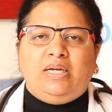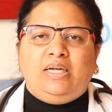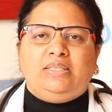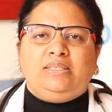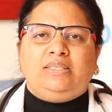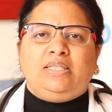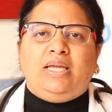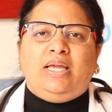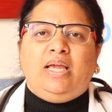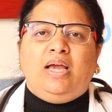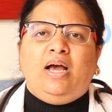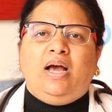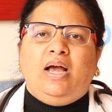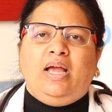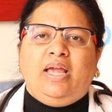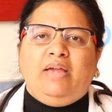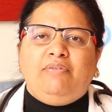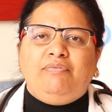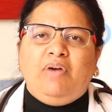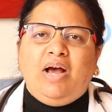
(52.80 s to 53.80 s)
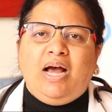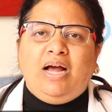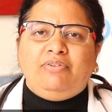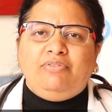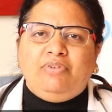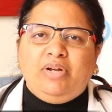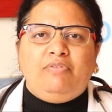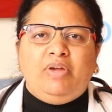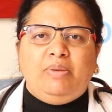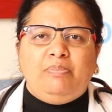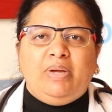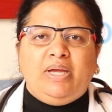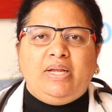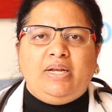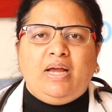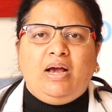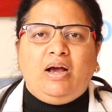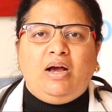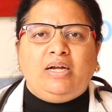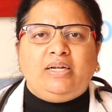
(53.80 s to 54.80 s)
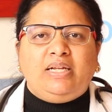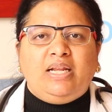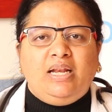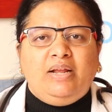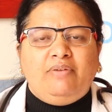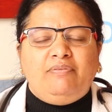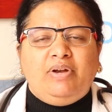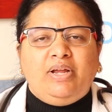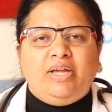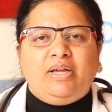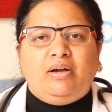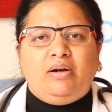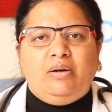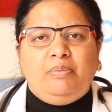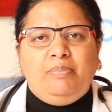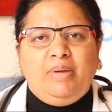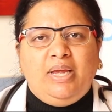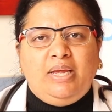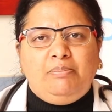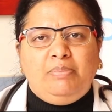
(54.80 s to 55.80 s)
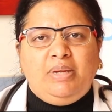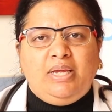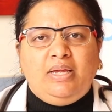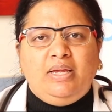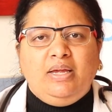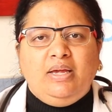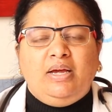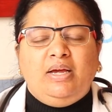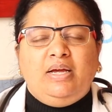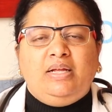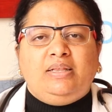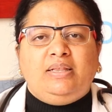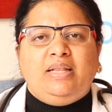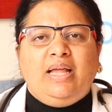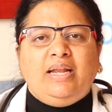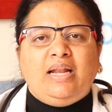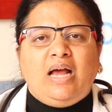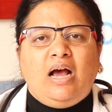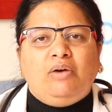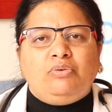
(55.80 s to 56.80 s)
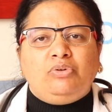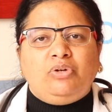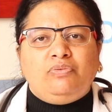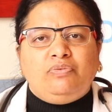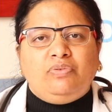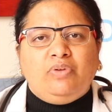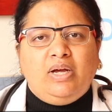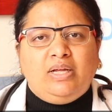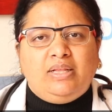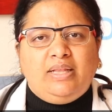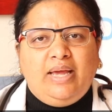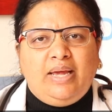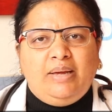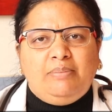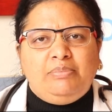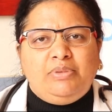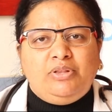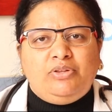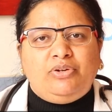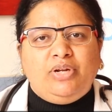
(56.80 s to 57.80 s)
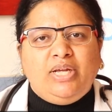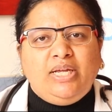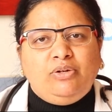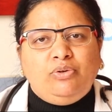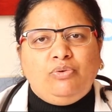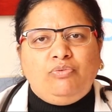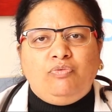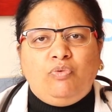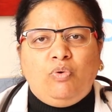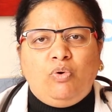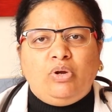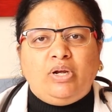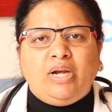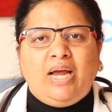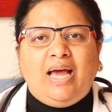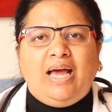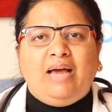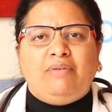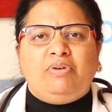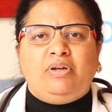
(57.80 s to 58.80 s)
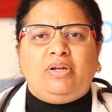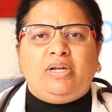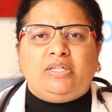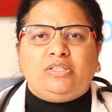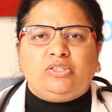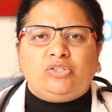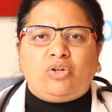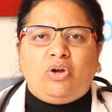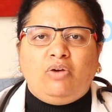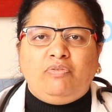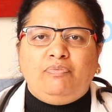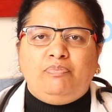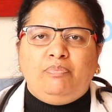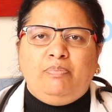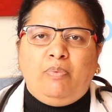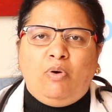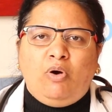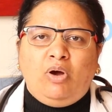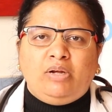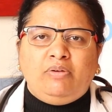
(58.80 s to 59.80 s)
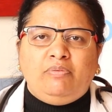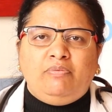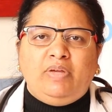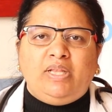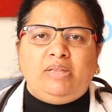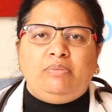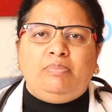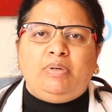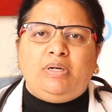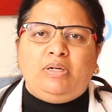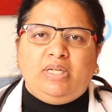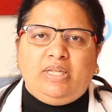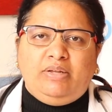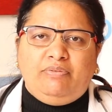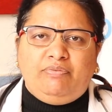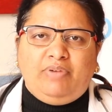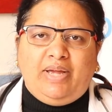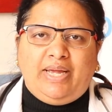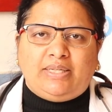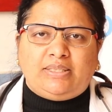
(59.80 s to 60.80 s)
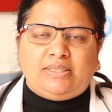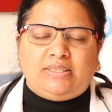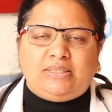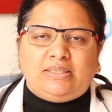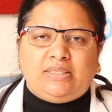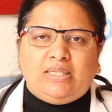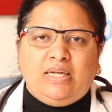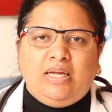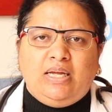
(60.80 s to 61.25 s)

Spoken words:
See, if 100 women are delivering a baby, then out of them, 3 to 4 have a risk of born with birth defects.